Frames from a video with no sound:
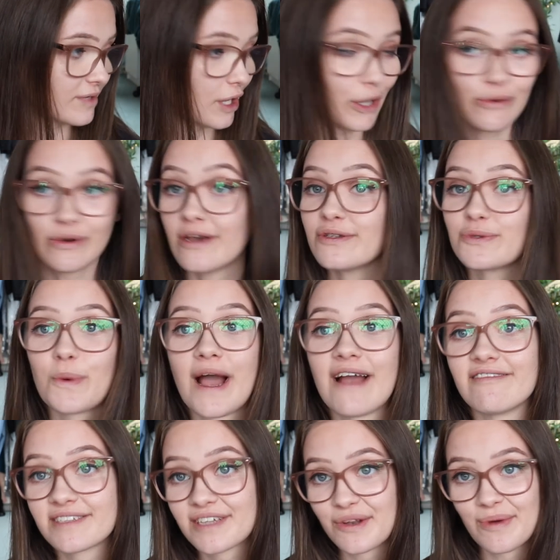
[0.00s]
who knows where
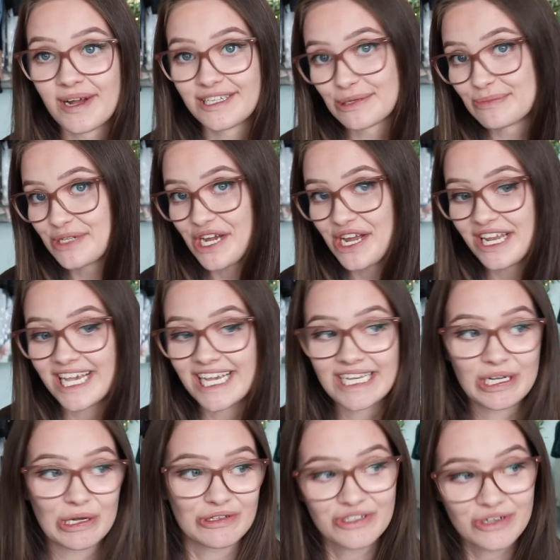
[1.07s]
it's going to end up journey.
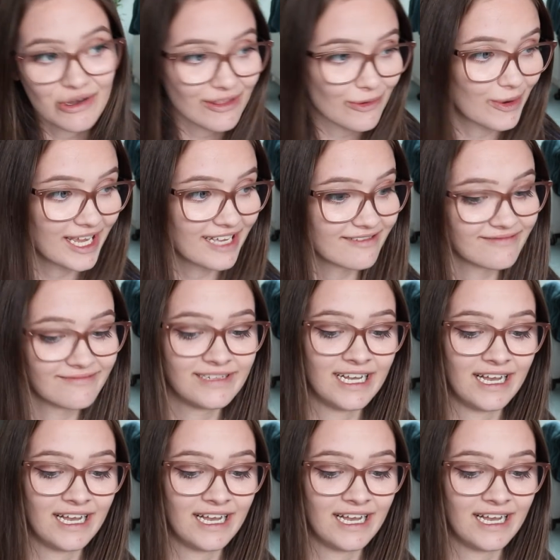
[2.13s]
God's got the wheel.